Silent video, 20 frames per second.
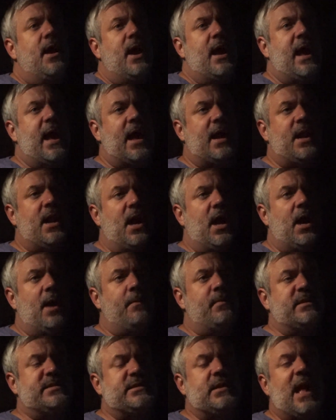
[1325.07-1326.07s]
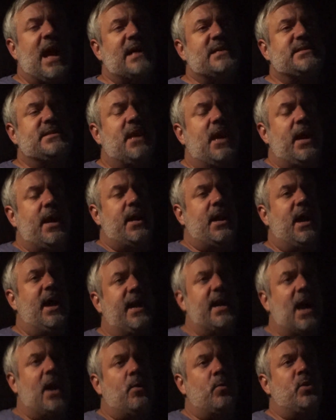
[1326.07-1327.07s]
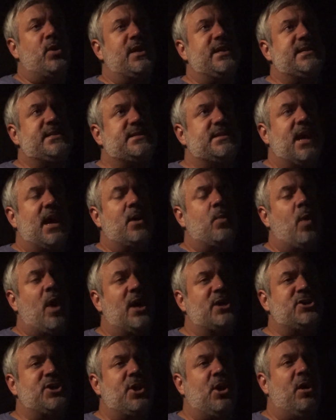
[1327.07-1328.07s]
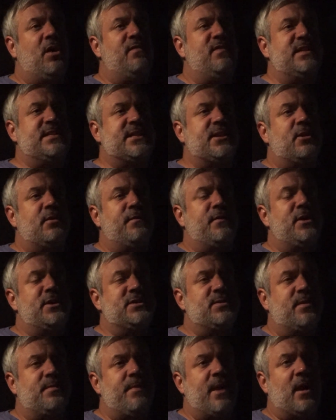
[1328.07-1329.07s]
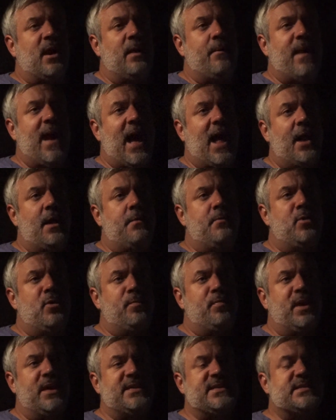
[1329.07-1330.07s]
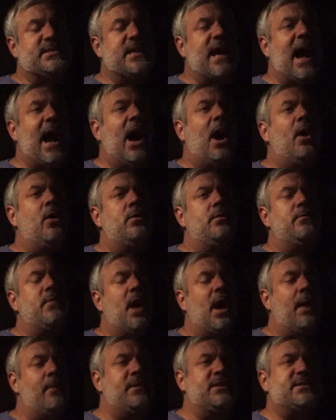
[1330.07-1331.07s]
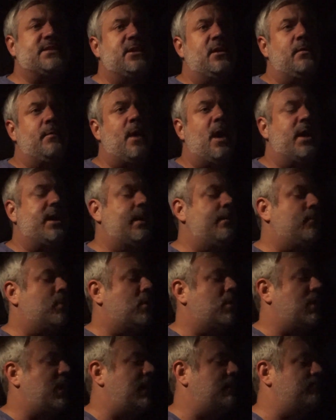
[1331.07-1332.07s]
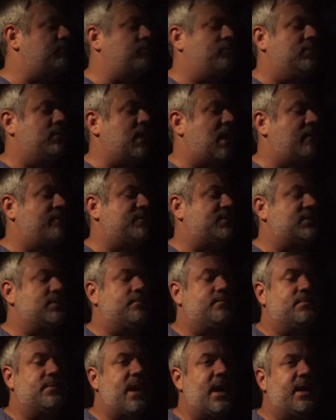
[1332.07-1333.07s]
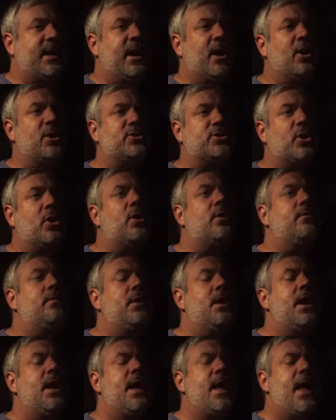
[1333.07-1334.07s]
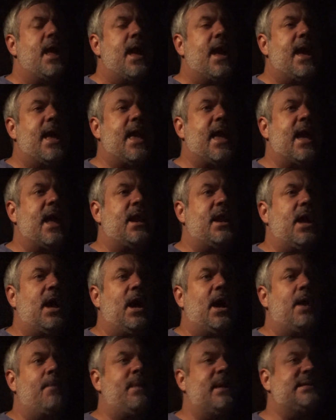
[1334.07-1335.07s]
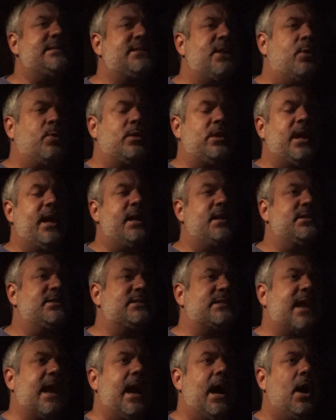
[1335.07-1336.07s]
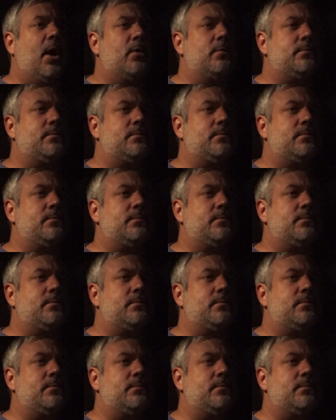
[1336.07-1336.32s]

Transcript: And, because last night I got really stuck watching all of these interviews with Mary Badham, who played Scout in To Kill a Mockingbird. I loved that character. And, I so related to Scout.